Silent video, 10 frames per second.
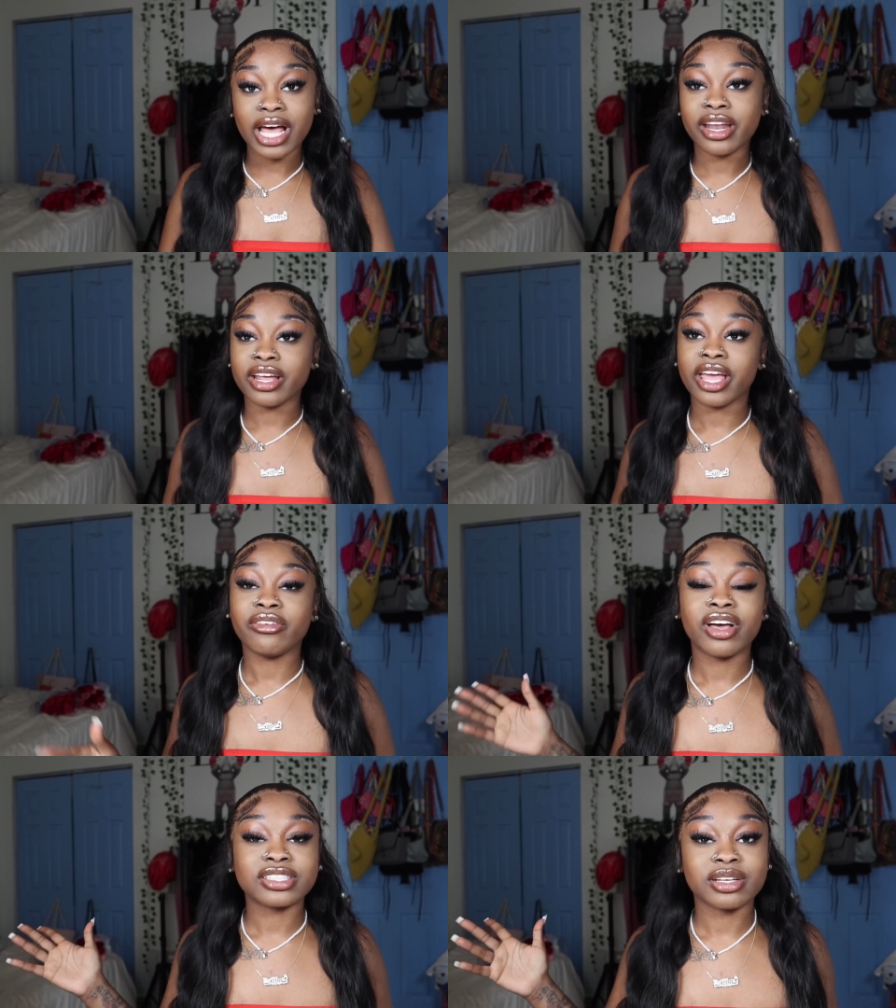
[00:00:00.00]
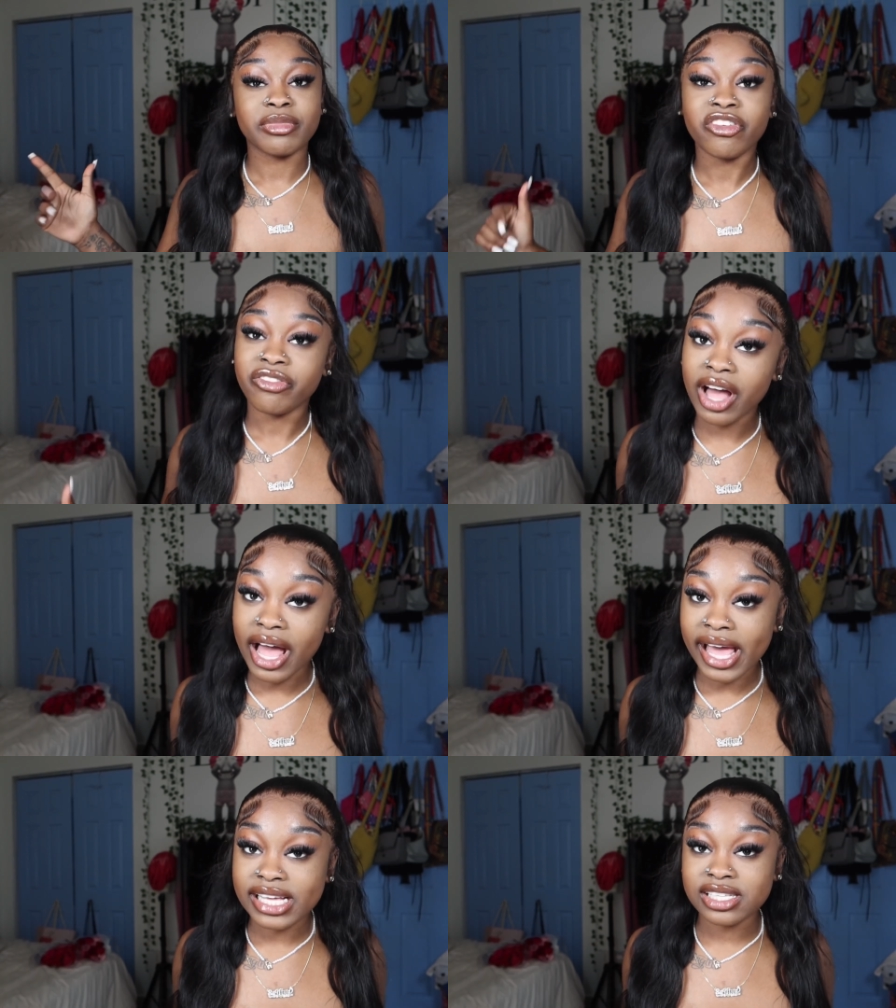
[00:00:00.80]
I done gave y'all some
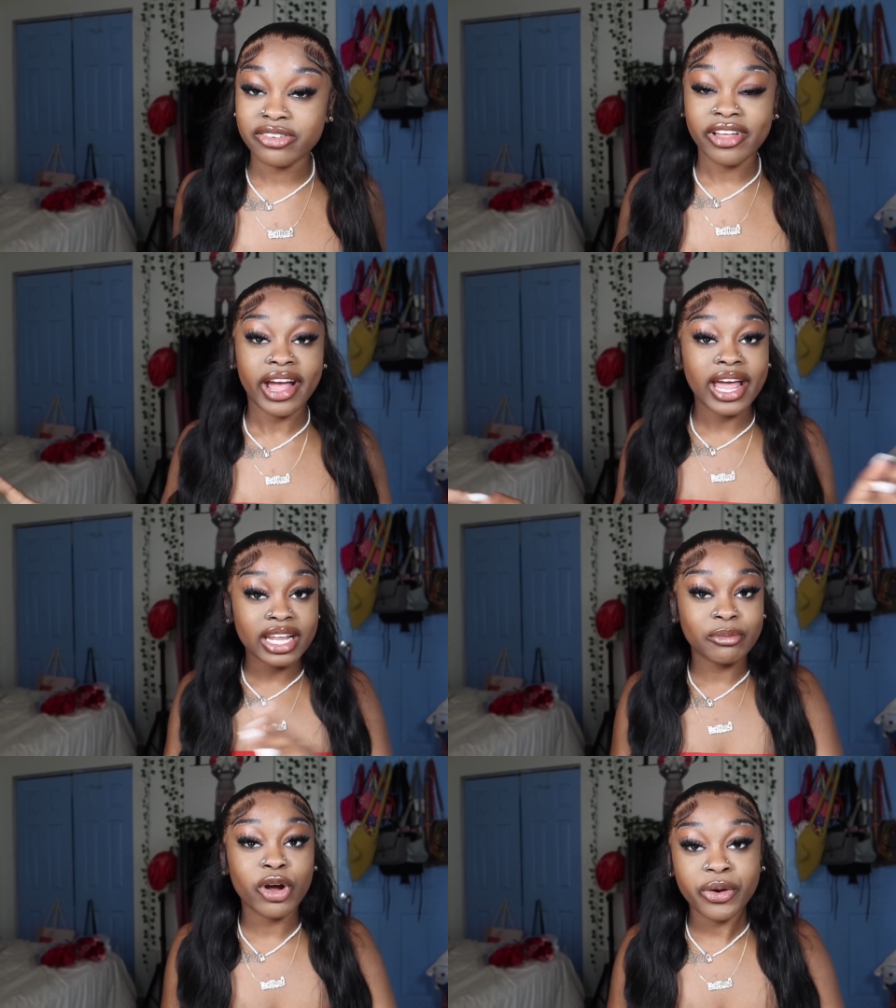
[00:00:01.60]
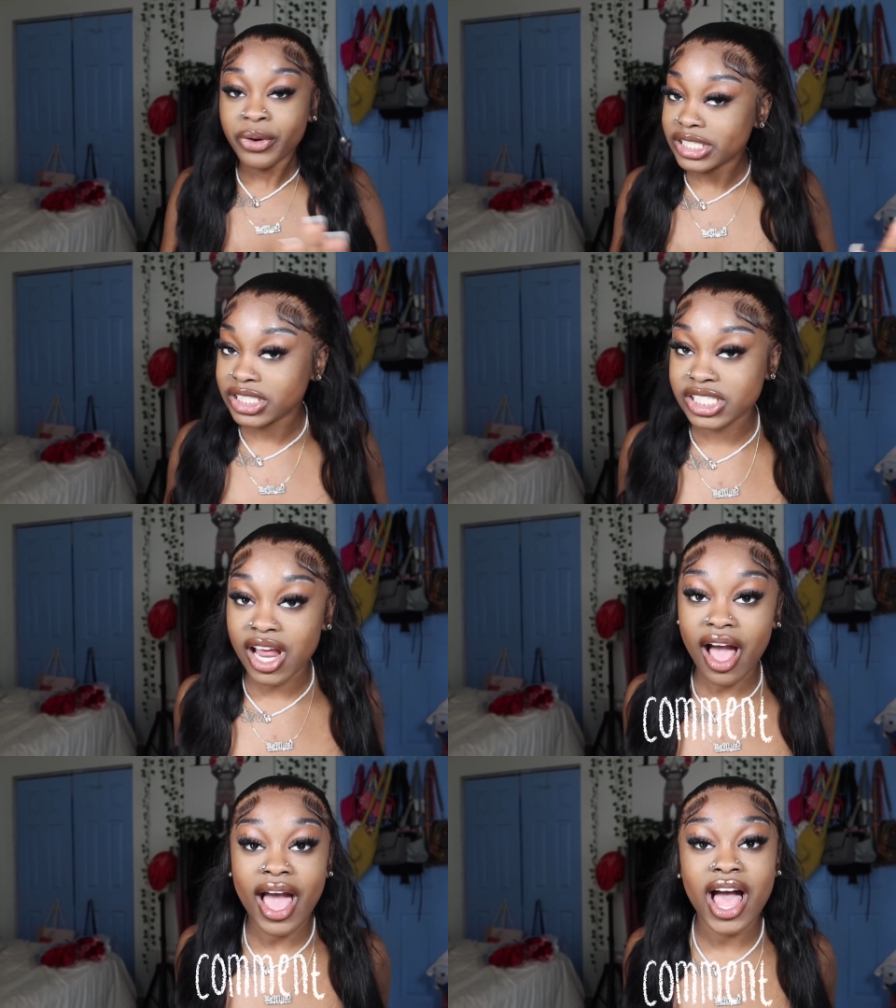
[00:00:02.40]
advice. If there are any more questions
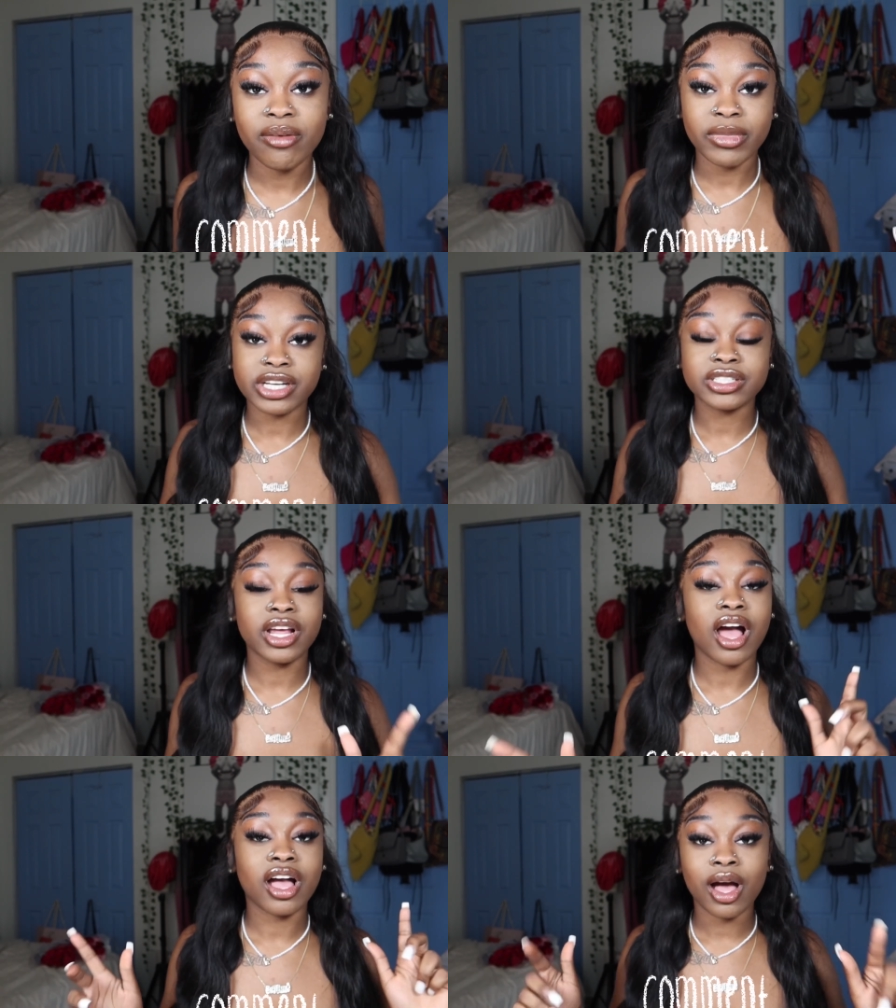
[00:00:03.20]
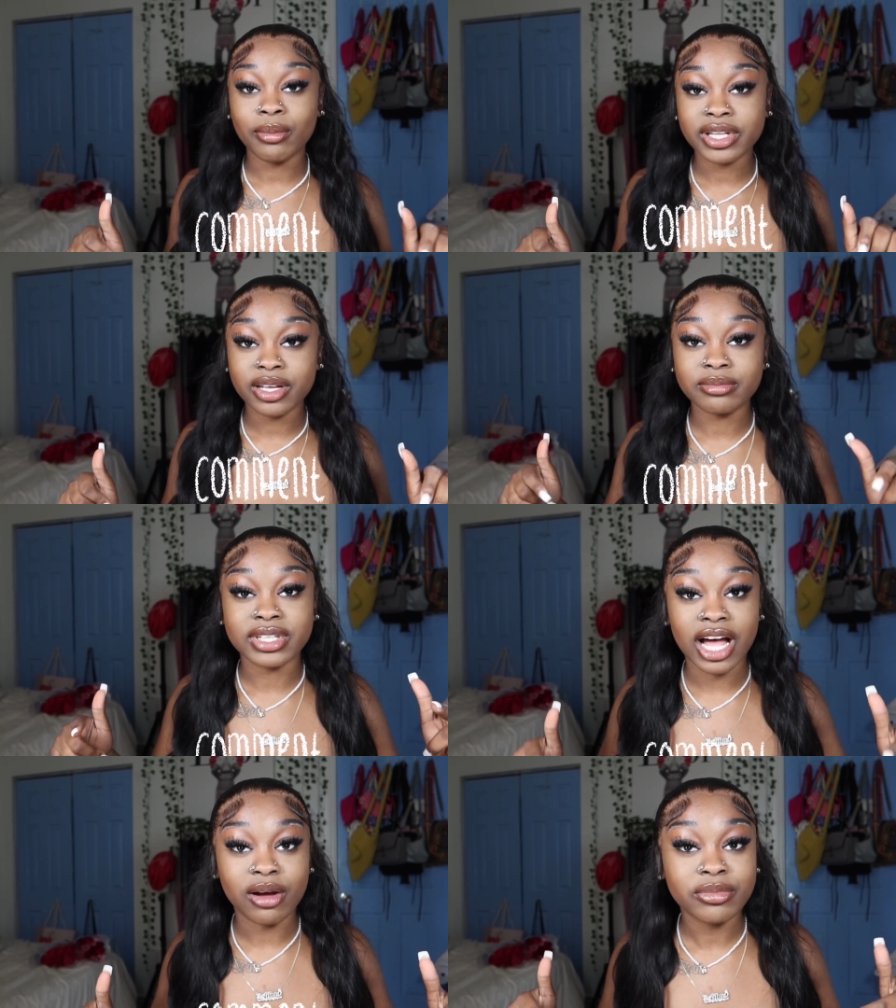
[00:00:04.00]
y'all have, make sure y'all comment them
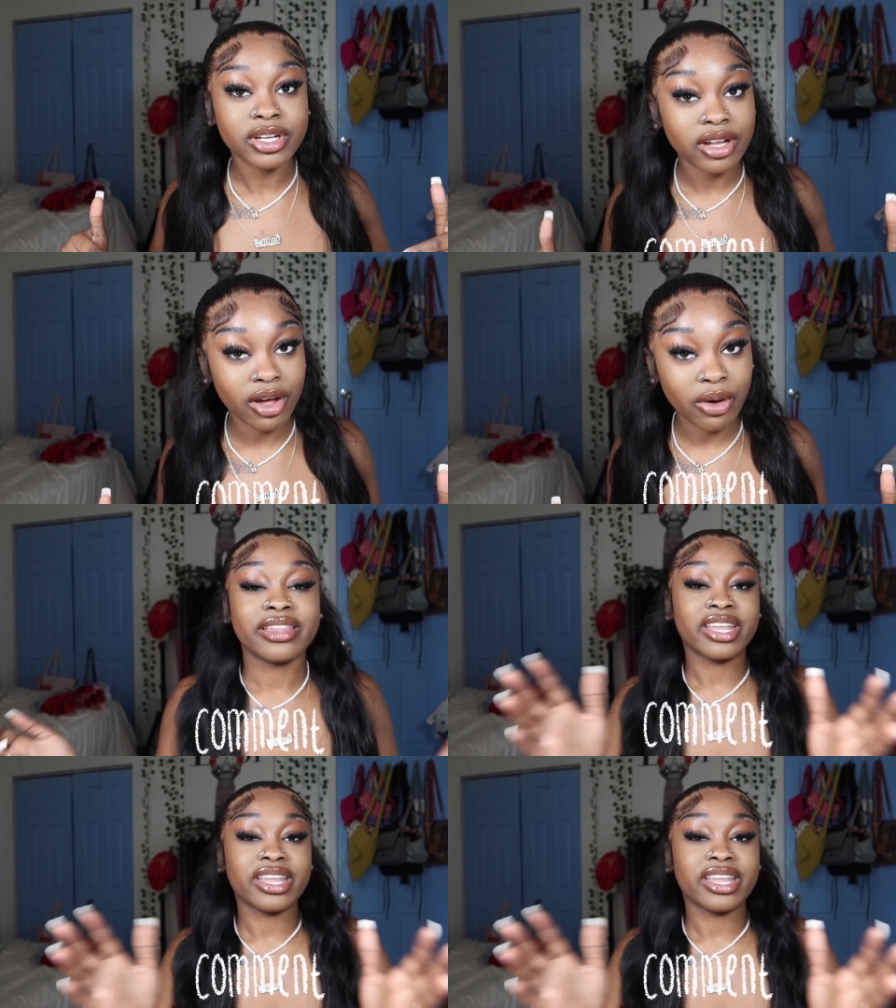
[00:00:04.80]
down below.